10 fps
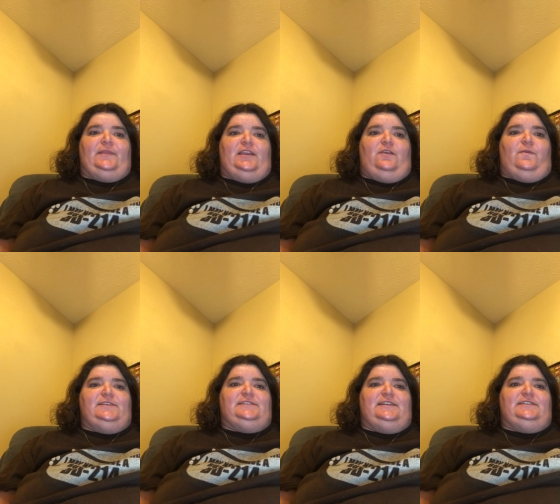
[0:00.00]
It
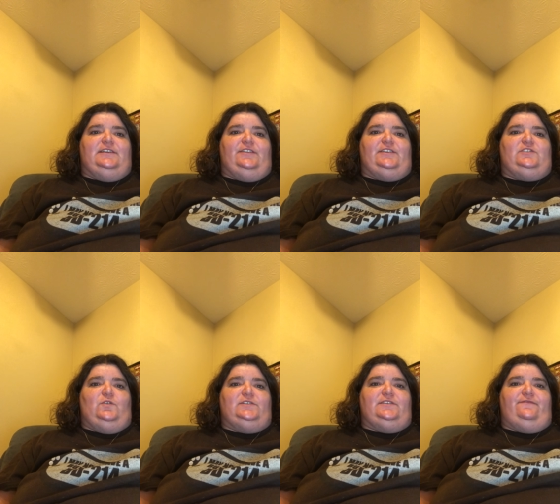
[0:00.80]
wasn't until this
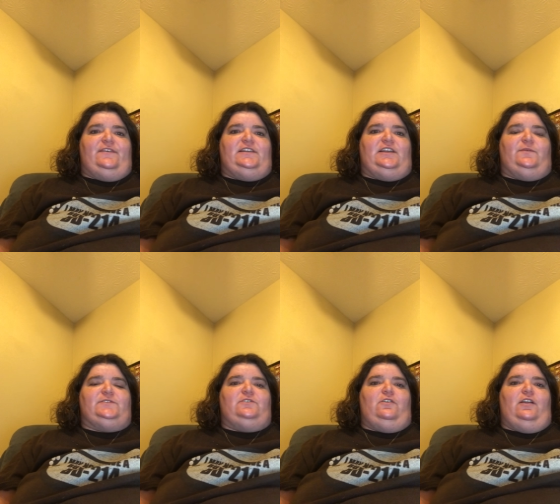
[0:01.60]
source of funding
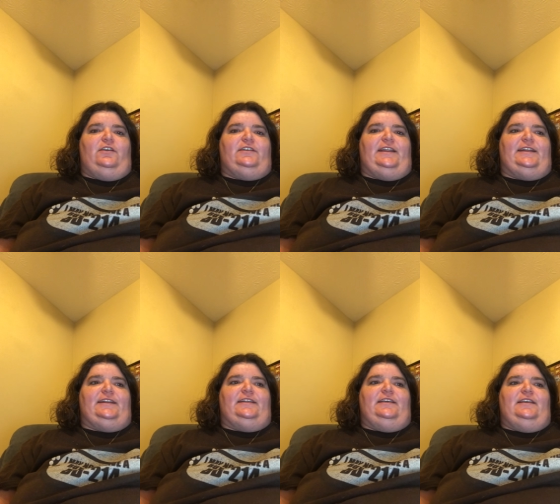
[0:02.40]
was no longer
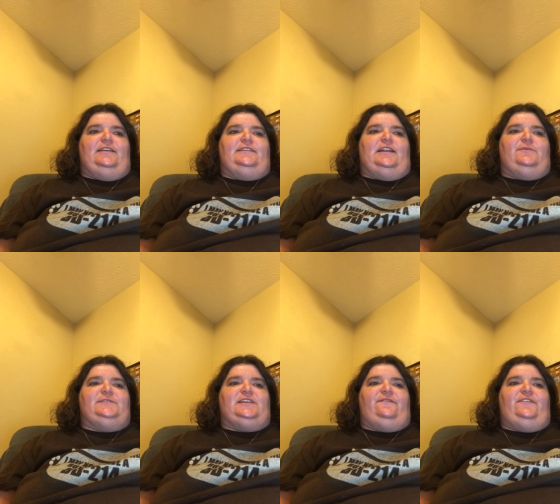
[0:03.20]
needed that it
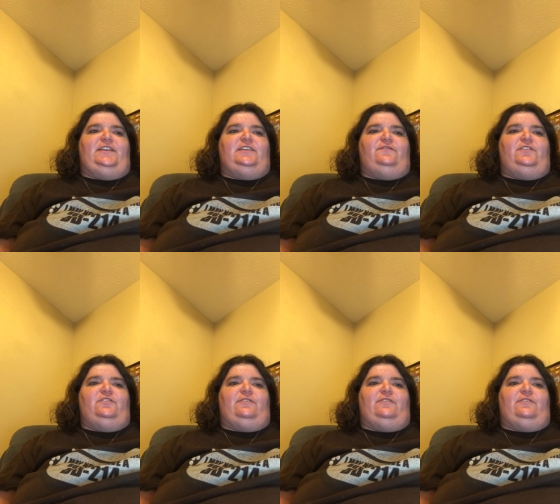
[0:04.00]
was convenient for the